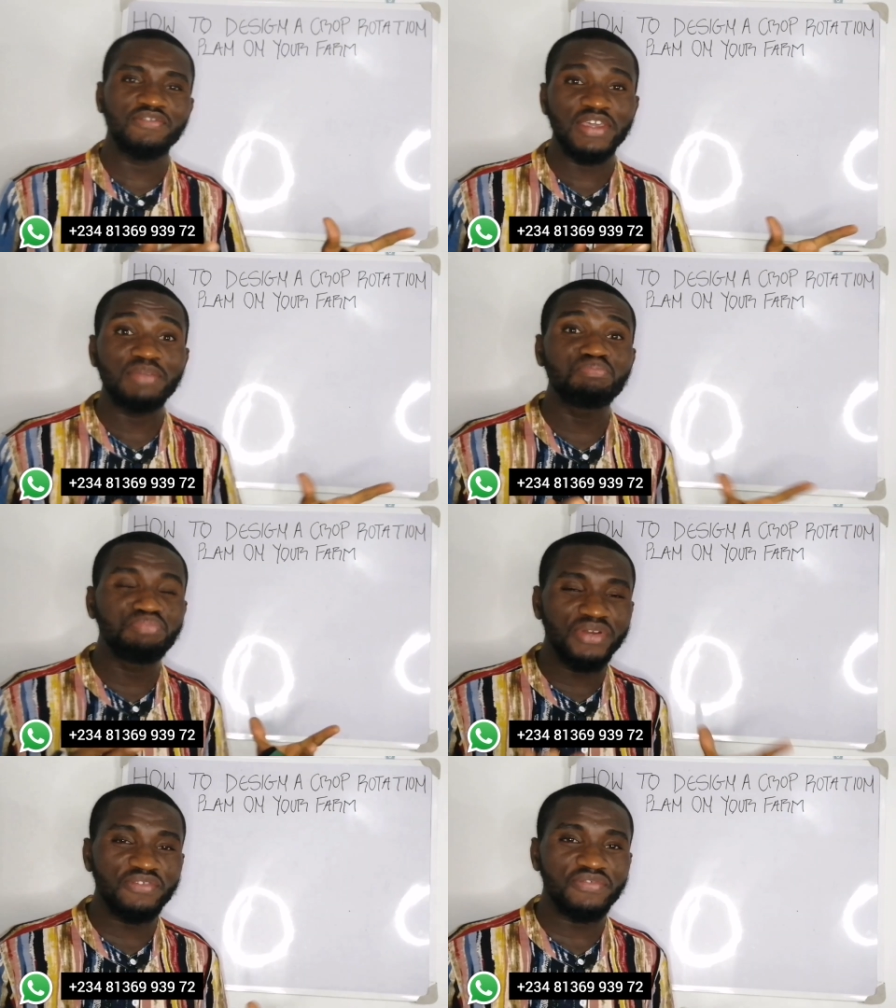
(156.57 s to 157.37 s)
a
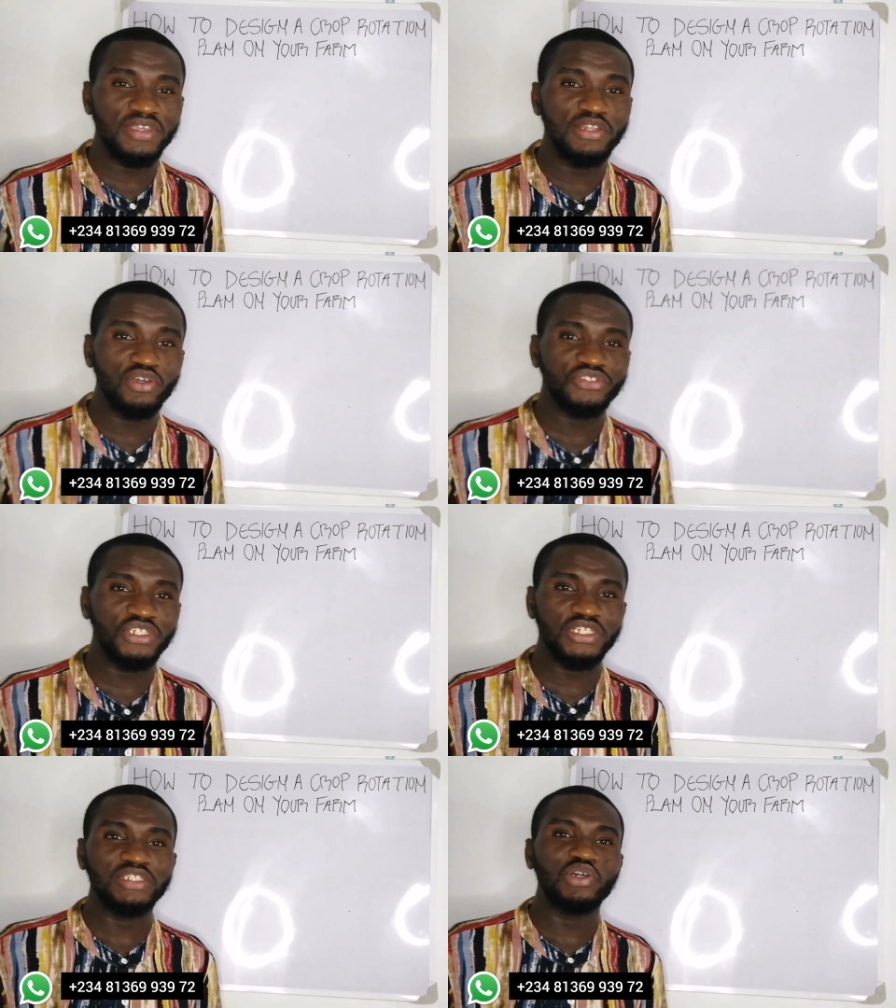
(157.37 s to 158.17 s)
brief
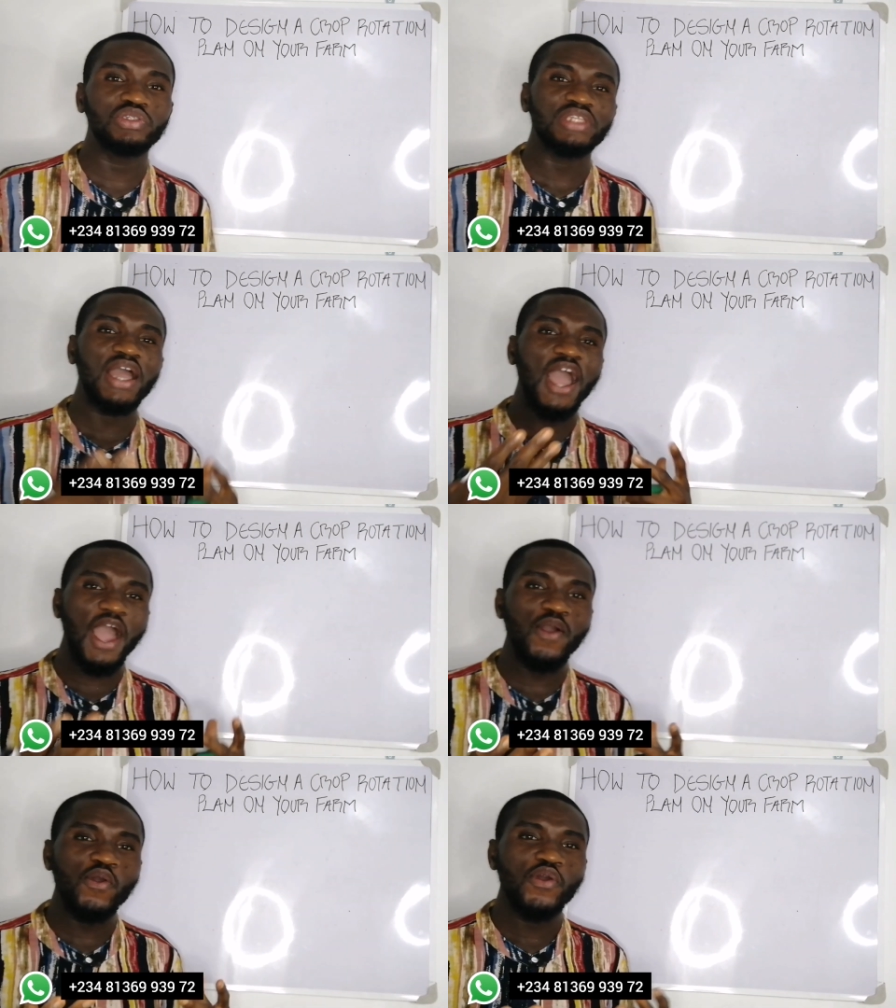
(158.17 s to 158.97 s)
illustration on
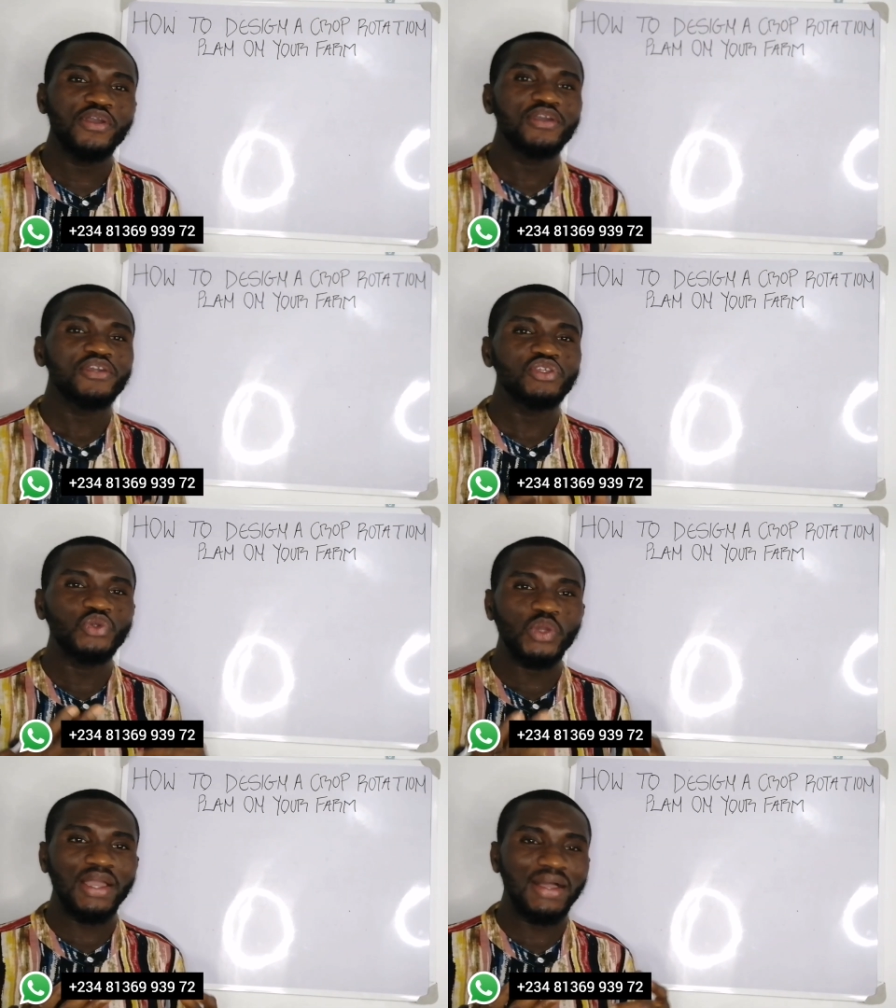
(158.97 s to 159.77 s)
how
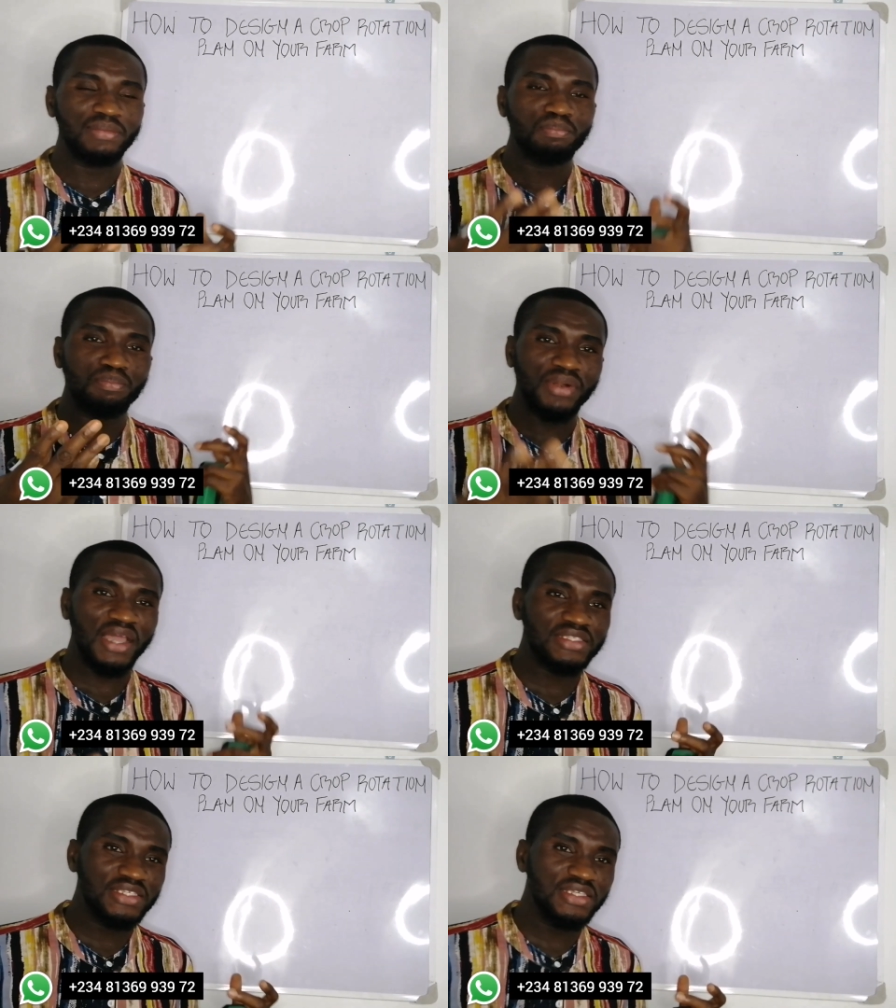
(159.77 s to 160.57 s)
you can
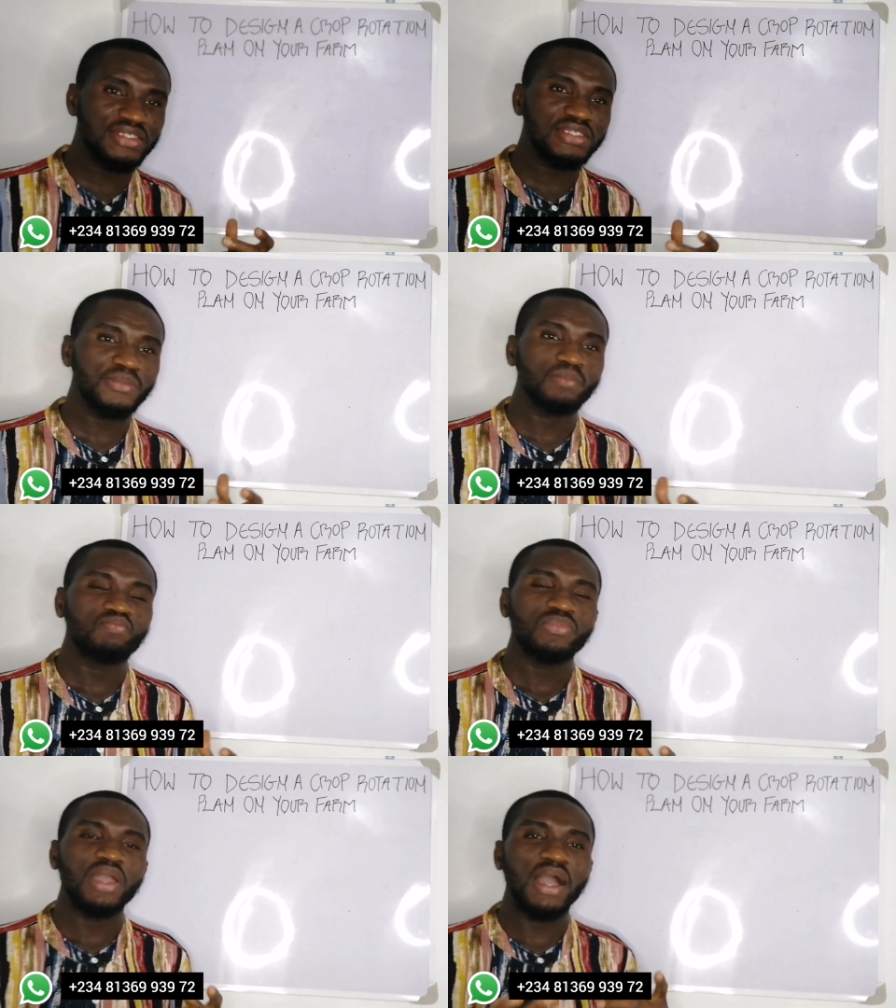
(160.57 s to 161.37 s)
practice
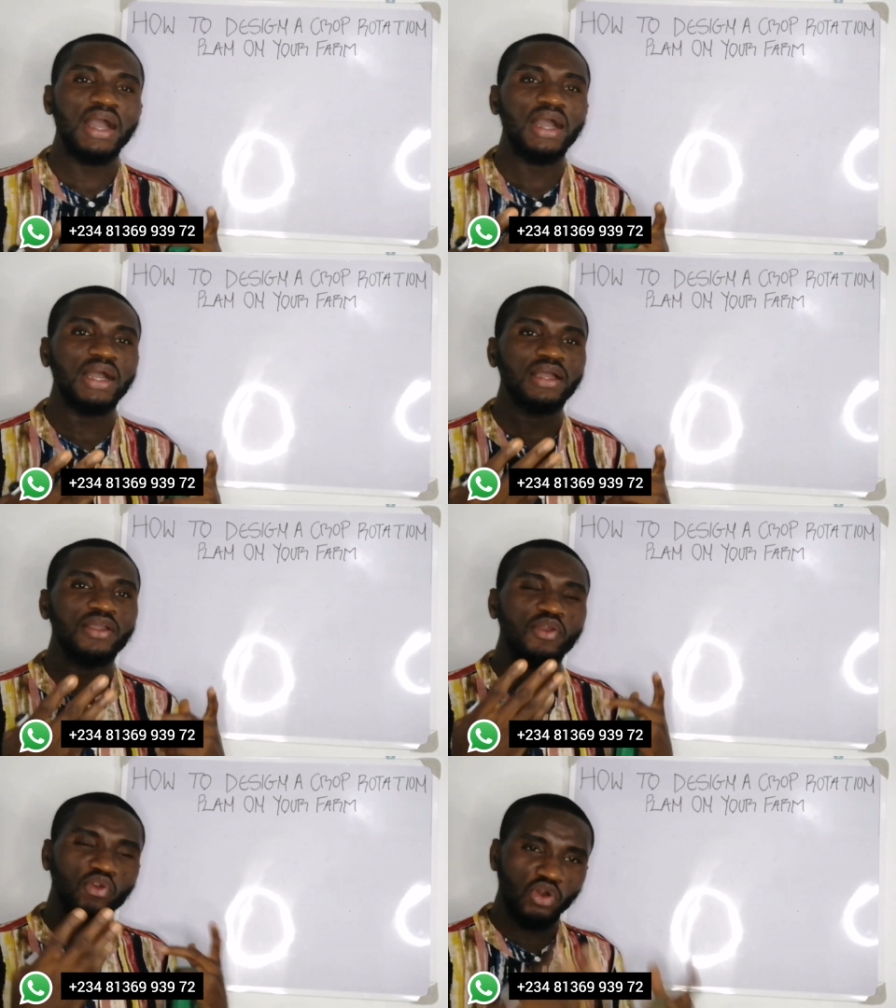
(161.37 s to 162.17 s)
uh,
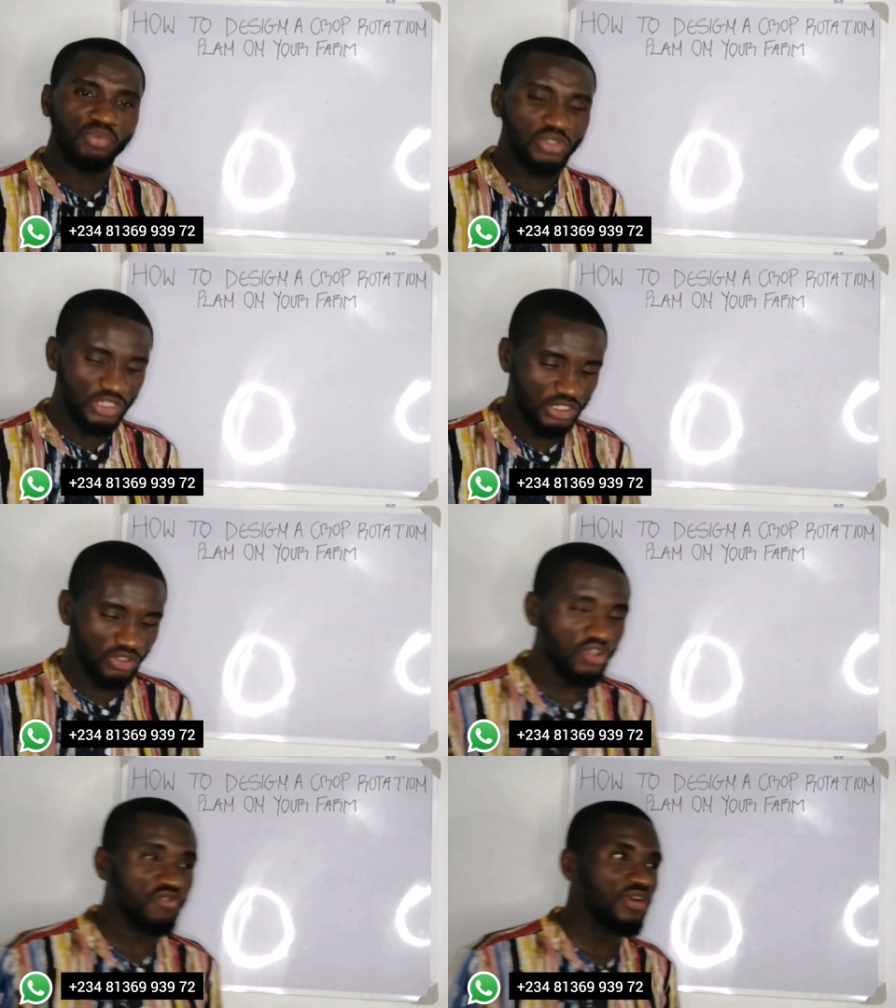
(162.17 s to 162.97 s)
crop rotation
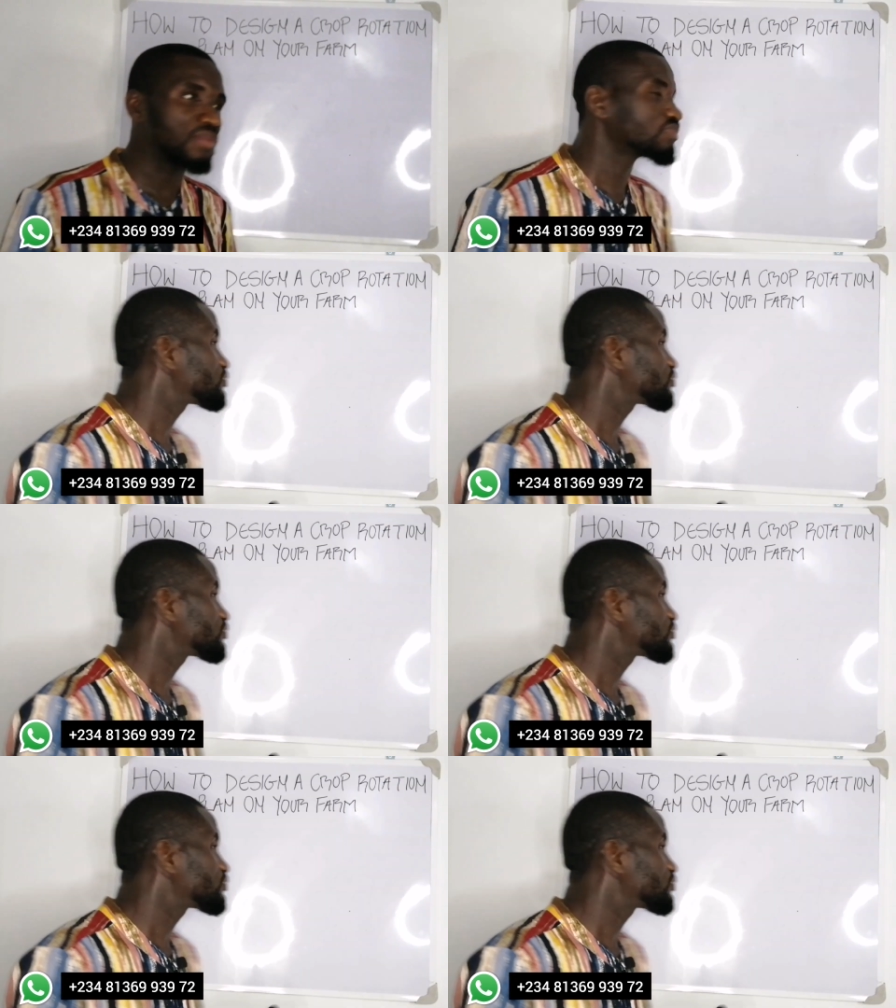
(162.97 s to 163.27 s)
on your farm.